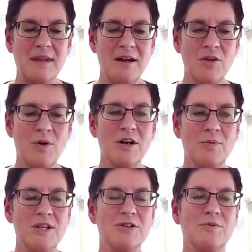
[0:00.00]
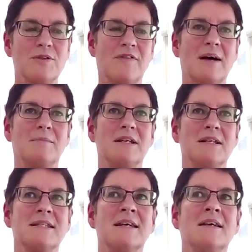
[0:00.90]
And the work we do with
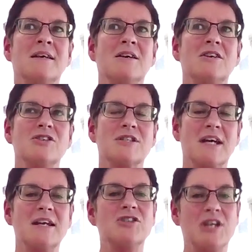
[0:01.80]
families just kind of